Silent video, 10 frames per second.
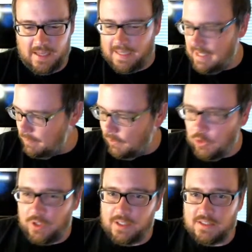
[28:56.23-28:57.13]
I keep
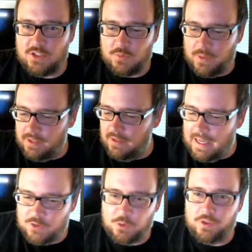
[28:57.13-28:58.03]
looking. It's just my
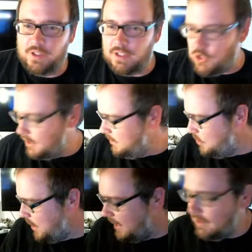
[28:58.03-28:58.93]
natural thing to check the
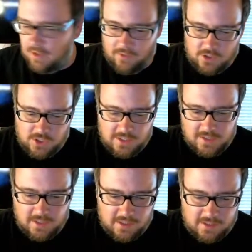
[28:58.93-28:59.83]
chat every chance
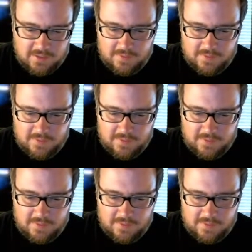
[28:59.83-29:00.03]
I get.